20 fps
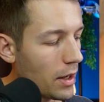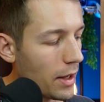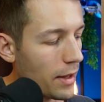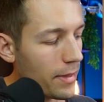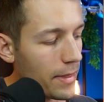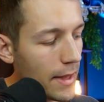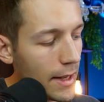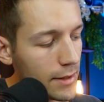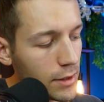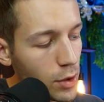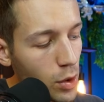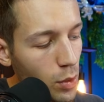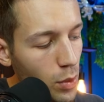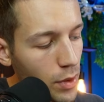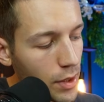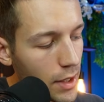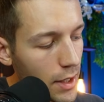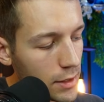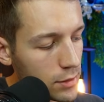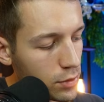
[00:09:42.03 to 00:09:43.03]
and then you
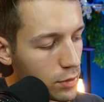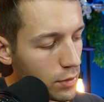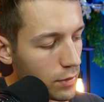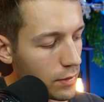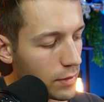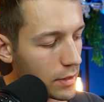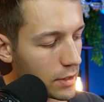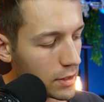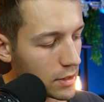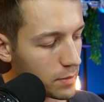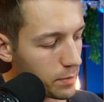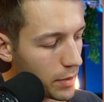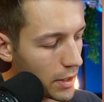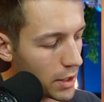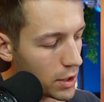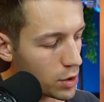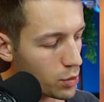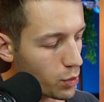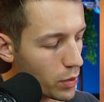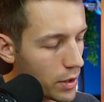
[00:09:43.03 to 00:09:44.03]
will get on this
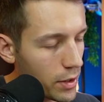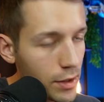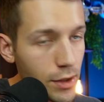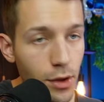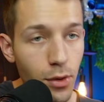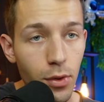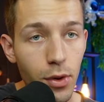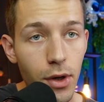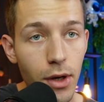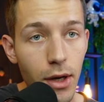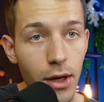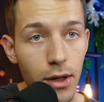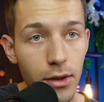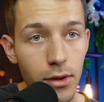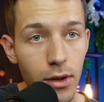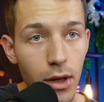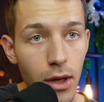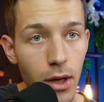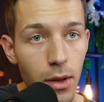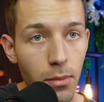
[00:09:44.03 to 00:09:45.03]
page where you
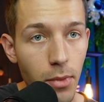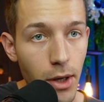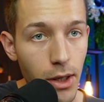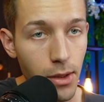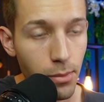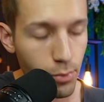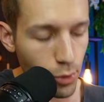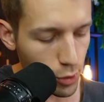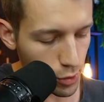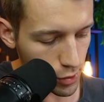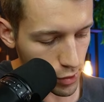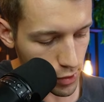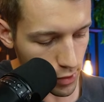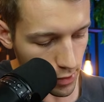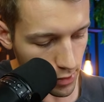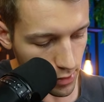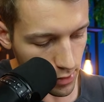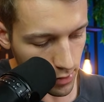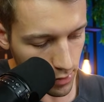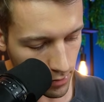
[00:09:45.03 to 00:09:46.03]
can make a
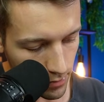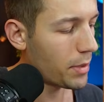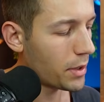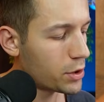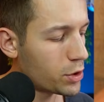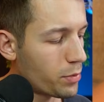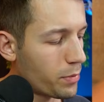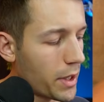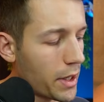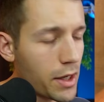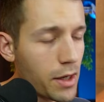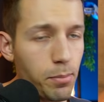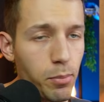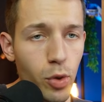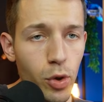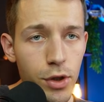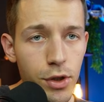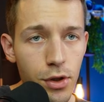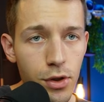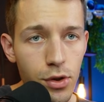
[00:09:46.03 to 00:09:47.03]
purchase. But to make a
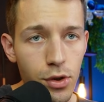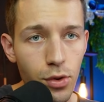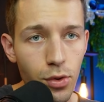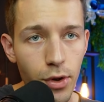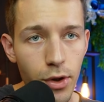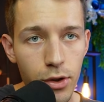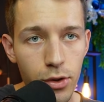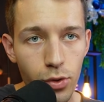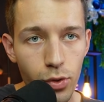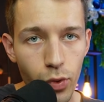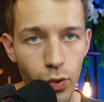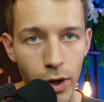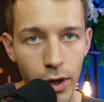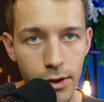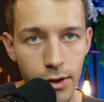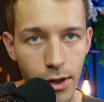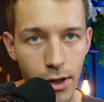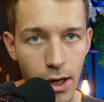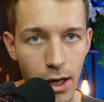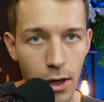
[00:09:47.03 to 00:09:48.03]
purchase, you need to
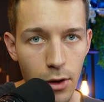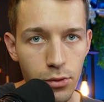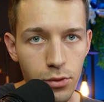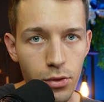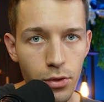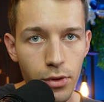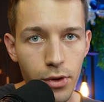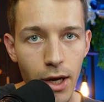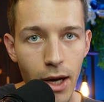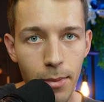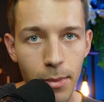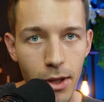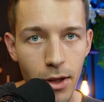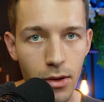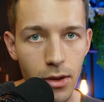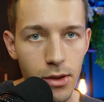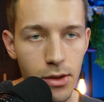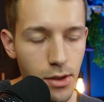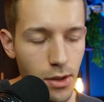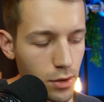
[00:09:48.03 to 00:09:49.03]
create an account on
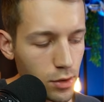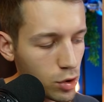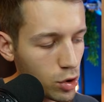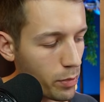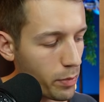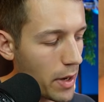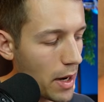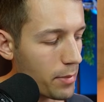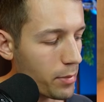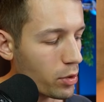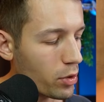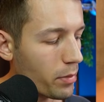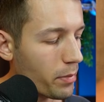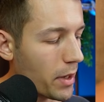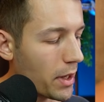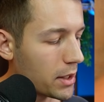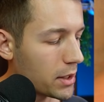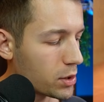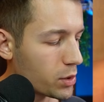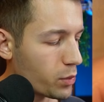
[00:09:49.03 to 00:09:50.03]
Capitalist and top up your
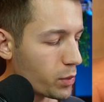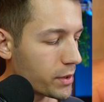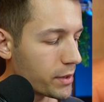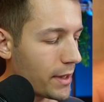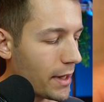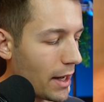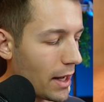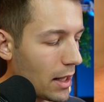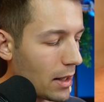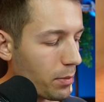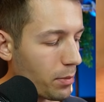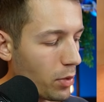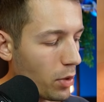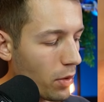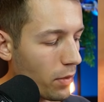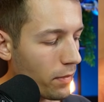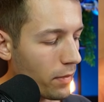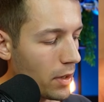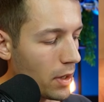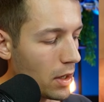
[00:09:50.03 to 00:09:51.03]
balance with the help
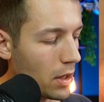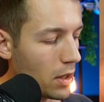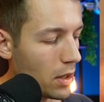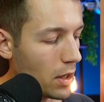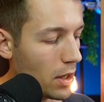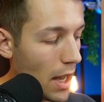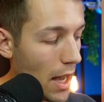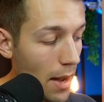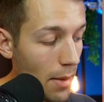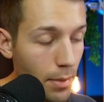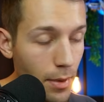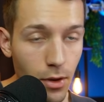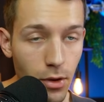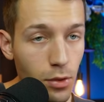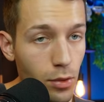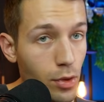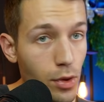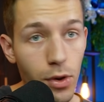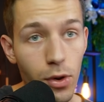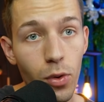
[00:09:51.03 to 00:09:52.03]
of Apple
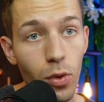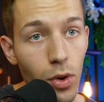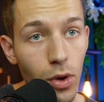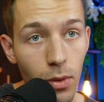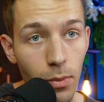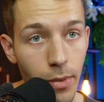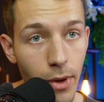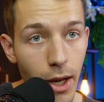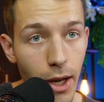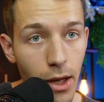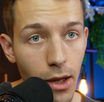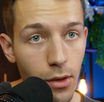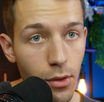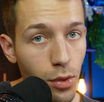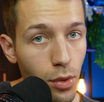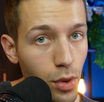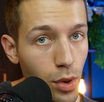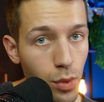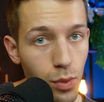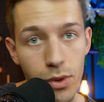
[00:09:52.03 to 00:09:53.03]
or Google Pay
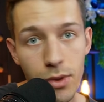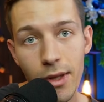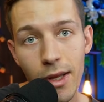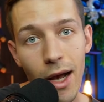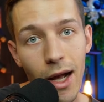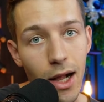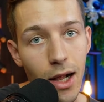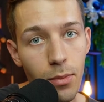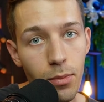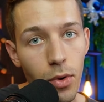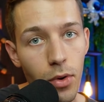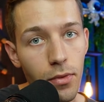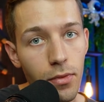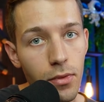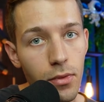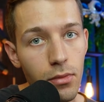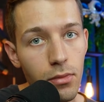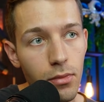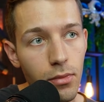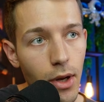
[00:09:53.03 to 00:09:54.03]
or with the help of
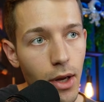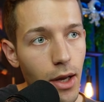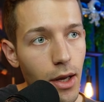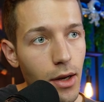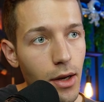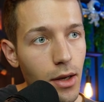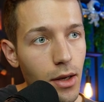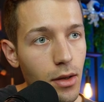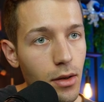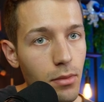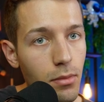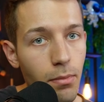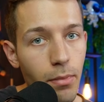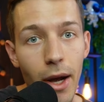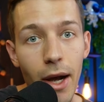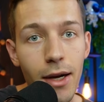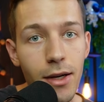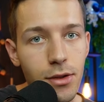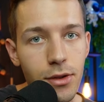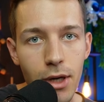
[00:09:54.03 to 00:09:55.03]
any
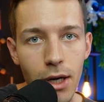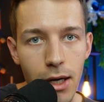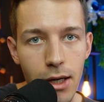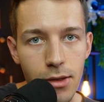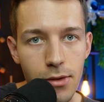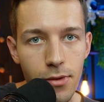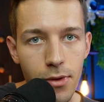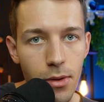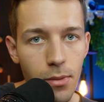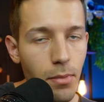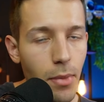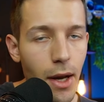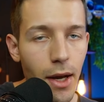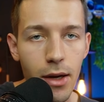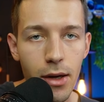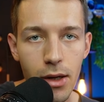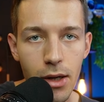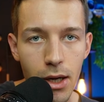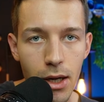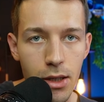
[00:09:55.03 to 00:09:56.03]
bank transfer,
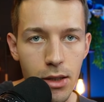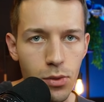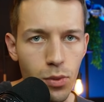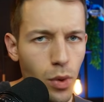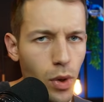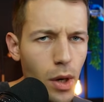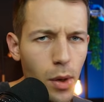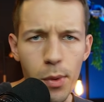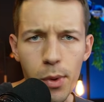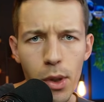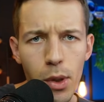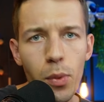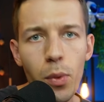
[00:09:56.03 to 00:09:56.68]
bank card, whatever you